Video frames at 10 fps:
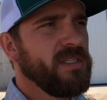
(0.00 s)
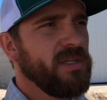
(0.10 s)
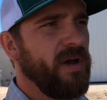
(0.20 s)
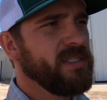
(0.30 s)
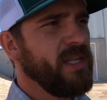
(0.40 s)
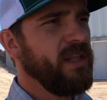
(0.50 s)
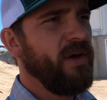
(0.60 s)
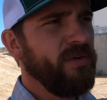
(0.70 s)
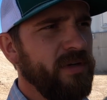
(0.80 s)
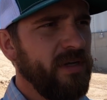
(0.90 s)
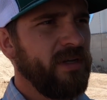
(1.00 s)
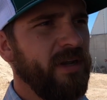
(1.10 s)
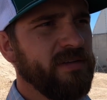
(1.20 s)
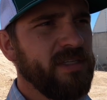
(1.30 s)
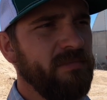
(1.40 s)
So I was unloading
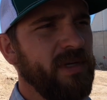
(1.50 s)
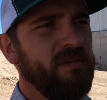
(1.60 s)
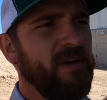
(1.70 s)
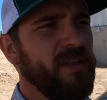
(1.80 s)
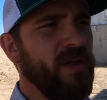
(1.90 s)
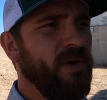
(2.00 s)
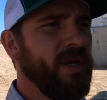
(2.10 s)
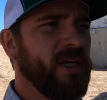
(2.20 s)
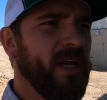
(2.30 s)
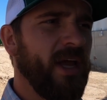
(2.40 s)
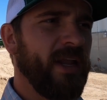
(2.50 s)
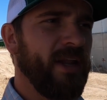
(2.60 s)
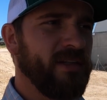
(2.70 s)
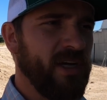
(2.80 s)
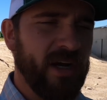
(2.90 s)
and I was in the middle of unloading,
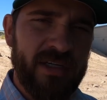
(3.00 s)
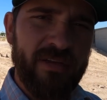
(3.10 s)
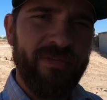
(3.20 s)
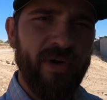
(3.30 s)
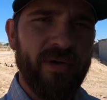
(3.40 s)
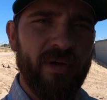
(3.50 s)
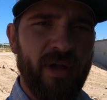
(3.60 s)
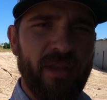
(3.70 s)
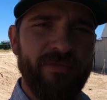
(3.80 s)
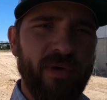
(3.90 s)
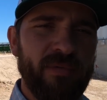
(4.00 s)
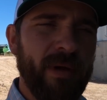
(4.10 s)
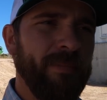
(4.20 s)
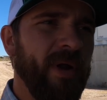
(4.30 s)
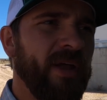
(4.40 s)
talking to the on the phone with
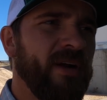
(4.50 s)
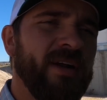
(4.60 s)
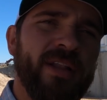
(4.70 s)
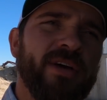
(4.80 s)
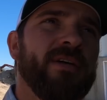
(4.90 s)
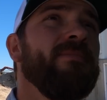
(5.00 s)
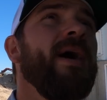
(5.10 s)
my brother, and I look in